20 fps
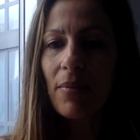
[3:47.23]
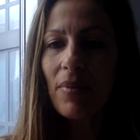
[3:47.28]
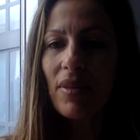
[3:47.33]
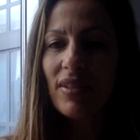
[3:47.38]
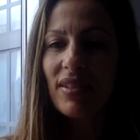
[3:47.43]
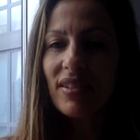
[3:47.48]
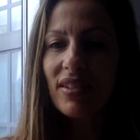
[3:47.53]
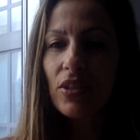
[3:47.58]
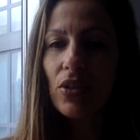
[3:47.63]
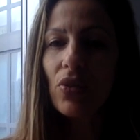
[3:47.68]

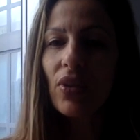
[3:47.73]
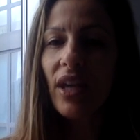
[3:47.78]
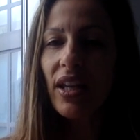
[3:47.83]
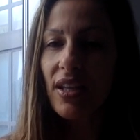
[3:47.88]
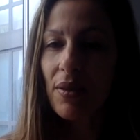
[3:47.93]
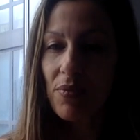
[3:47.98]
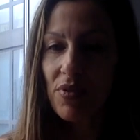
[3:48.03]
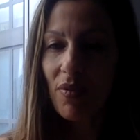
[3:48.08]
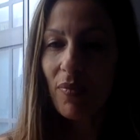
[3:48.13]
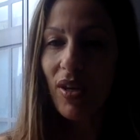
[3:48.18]
still get
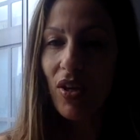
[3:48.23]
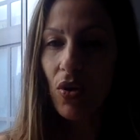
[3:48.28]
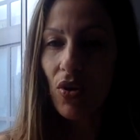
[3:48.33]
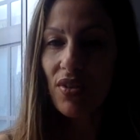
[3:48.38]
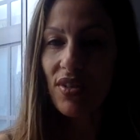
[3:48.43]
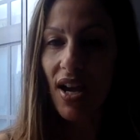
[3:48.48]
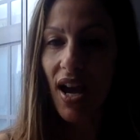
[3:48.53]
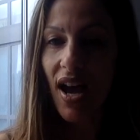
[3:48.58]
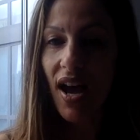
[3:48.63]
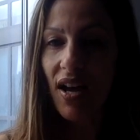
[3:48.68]
him to be on
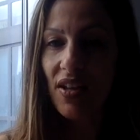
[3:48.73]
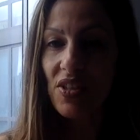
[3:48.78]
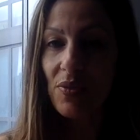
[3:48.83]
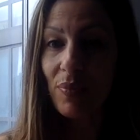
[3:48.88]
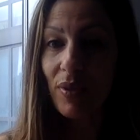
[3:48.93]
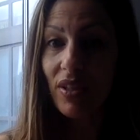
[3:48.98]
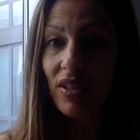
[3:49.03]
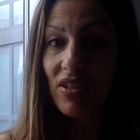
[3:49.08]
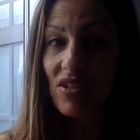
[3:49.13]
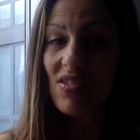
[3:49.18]
task,
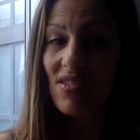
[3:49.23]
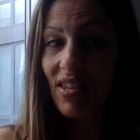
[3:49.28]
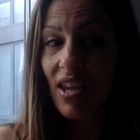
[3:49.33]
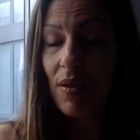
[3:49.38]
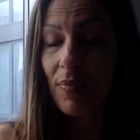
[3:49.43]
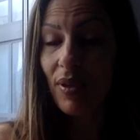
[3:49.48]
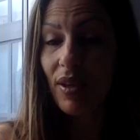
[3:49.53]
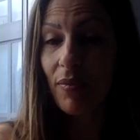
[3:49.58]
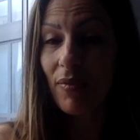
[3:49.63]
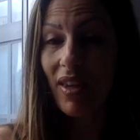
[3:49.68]
but just
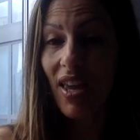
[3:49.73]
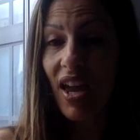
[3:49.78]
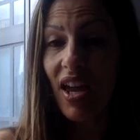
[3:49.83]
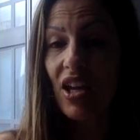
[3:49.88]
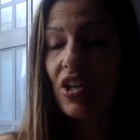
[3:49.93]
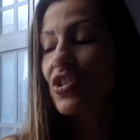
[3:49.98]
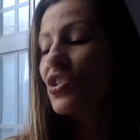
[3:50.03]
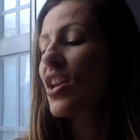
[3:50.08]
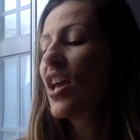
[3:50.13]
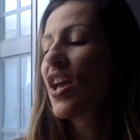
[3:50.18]
keeping him
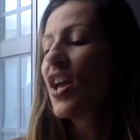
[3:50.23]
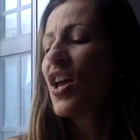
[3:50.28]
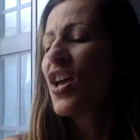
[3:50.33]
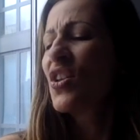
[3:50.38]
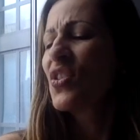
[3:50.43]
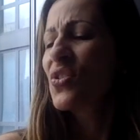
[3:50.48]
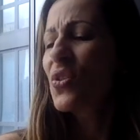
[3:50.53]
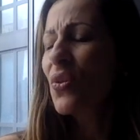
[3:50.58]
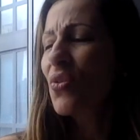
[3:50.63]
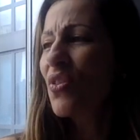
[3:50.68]
engaged.
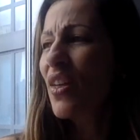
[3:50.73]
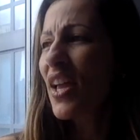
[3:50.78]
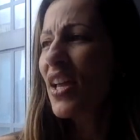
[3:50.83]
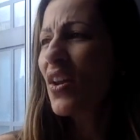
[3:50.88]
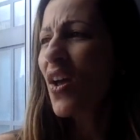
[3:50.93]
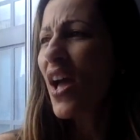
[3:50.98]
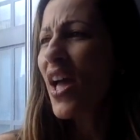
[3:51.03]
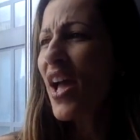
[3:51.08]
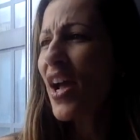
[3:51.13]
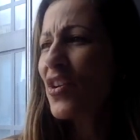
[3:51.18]
So then
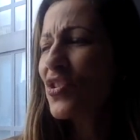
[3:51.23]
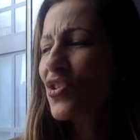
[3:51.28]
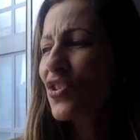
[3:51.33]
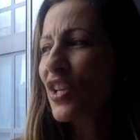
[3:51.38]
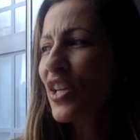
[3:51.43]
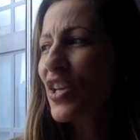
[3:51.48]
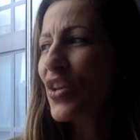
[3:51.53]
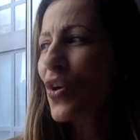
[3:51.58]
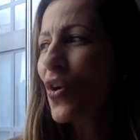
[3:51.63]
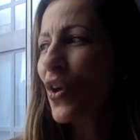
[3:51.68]
I
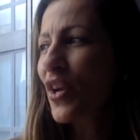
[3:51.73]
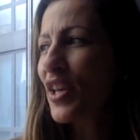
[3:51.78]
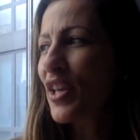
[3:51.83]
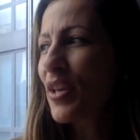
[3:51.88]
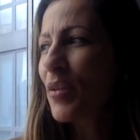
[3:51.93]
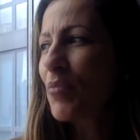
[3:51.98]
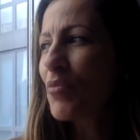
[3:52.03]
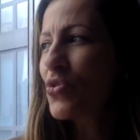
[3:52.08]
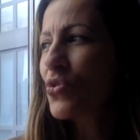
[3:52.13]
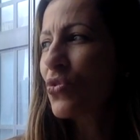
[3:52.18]
actually got
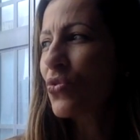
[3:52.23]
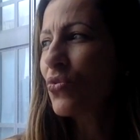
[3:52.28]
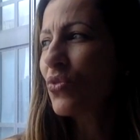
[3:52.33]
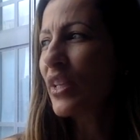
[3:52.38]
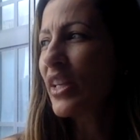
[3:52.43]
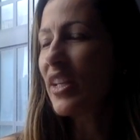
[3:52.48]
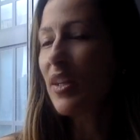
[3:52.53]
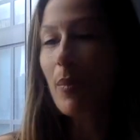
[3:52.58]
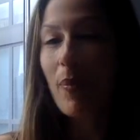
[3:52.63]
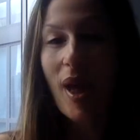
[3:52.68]
him to
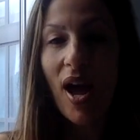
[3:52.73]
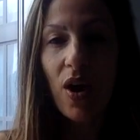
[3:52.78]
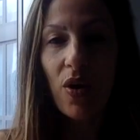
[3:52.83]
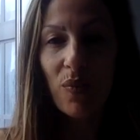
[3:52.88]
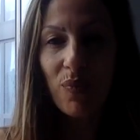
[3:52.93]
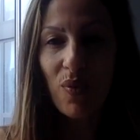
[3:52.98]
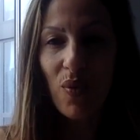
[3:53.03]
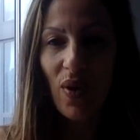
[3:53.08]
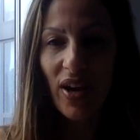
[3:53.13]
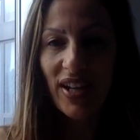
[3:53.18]
lead a
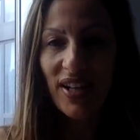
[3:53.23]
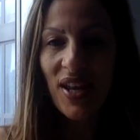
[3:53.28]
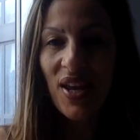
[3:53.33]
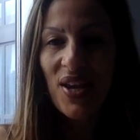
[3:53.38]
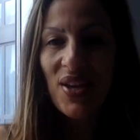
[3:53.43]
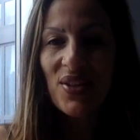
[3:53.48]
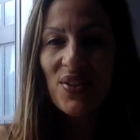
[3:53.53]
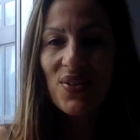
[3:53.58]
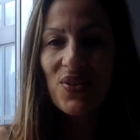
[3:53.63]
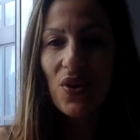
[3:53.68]
PowerPoint.
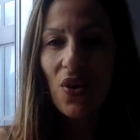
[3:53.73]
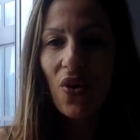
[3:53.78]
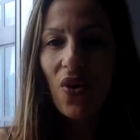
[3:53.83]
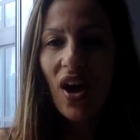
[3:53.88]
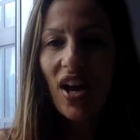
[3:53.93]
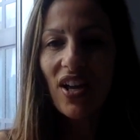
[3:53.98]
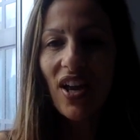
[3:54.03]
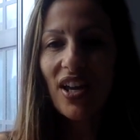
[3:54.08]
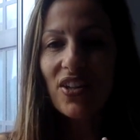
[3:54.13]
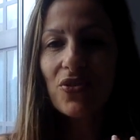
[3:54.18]
So
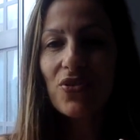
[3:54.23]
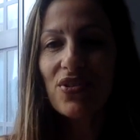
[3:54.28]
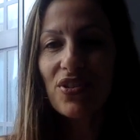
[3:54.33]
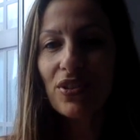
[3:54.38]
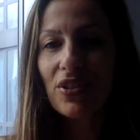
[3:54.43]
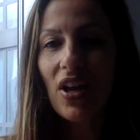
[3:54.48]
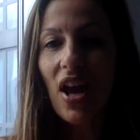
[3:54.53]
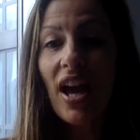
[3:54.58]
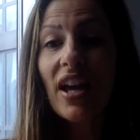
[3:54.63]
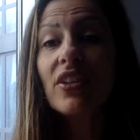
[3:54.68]
I
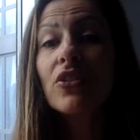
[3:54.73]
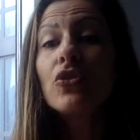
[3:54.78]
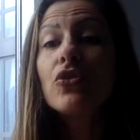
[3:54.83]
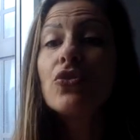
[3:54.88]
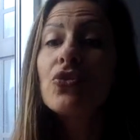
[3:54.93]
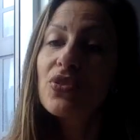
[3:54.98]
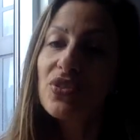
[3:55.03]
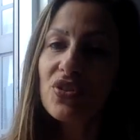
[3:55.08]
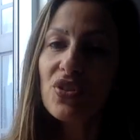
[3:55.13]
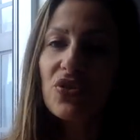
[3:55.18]

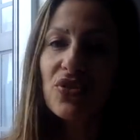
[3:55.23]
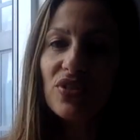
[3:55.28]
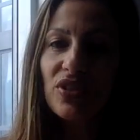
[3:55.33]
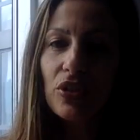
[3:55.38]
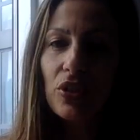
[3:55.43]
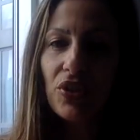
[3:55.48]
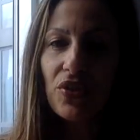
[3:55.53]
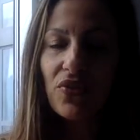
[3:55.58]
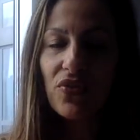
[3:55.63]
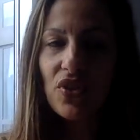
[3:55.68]
used to use a
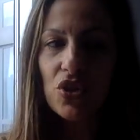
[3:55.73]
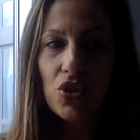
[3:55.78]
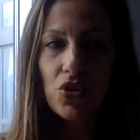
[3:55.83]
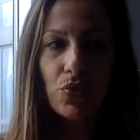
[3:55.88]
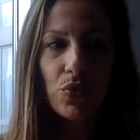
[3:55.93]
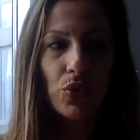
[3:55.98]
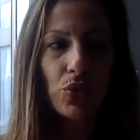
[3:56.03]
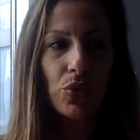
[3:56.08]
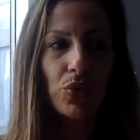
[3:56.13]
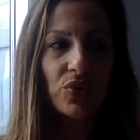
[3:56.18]
lot of
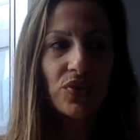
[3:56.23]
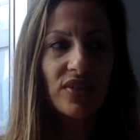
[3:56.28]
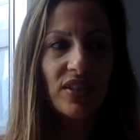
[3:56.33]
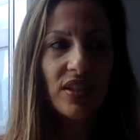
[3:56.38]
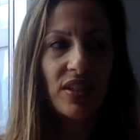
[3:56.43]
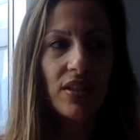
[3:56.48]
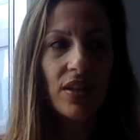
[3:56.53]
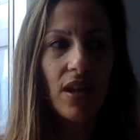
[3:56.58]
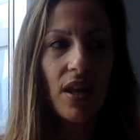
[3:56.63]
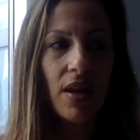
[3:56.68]
visuals
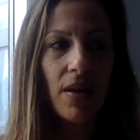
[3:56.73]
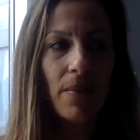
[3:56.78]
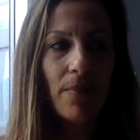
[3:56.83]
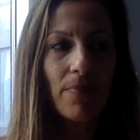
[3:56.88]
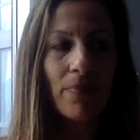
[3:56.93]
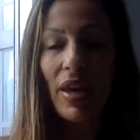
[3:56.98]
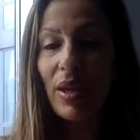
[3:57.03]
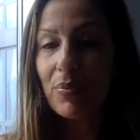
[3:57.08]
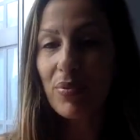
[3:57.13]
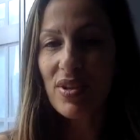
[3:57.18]
and
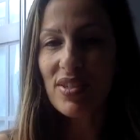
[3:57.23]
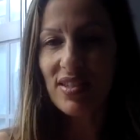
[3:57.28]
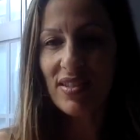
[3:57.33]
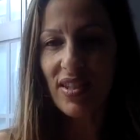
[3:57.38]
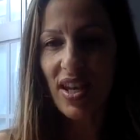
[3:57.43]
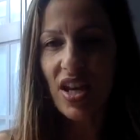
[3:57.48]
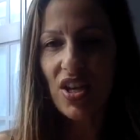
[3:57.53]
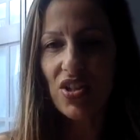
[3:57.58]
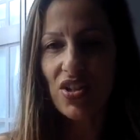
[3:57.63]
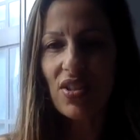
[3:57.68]
make
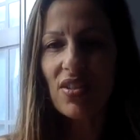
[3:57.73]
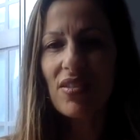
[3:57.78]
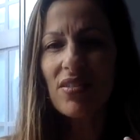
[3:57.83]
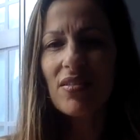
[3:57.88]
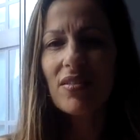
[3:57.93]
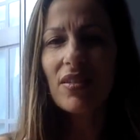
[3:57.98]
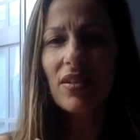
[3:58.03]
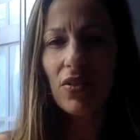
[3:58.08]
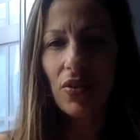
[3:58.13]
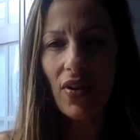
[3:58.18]
presentations
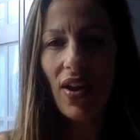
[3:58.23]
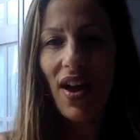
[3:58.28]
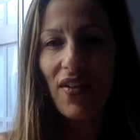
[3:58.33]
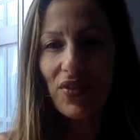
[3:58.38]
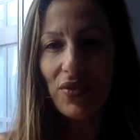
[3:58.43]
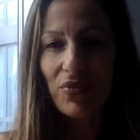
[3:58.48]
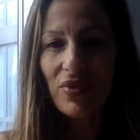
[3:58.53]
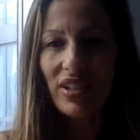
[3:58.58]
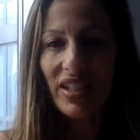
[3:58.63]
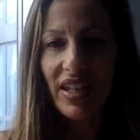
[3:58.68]
to have
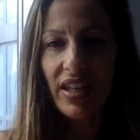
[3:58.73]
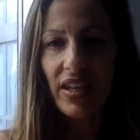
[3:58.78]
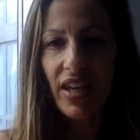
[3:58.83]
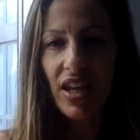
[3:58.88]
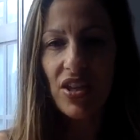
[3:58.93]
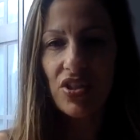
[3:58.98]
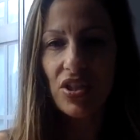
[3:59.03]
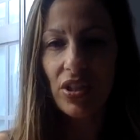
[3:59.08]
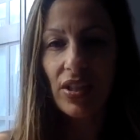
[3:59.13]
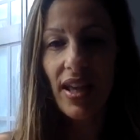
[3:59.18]
a really
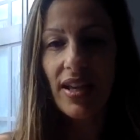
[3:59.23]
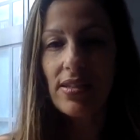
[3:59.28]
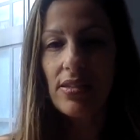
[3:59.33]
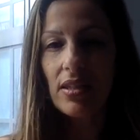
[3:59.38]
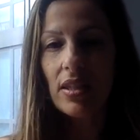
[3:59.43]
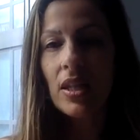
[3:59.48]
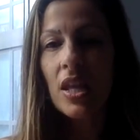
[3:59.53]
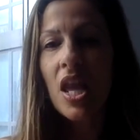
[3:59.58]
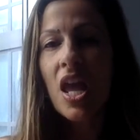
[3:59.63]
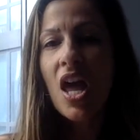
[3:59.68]
engaging
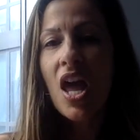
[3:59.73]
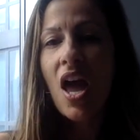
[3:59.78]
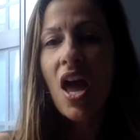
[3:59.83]
lesson.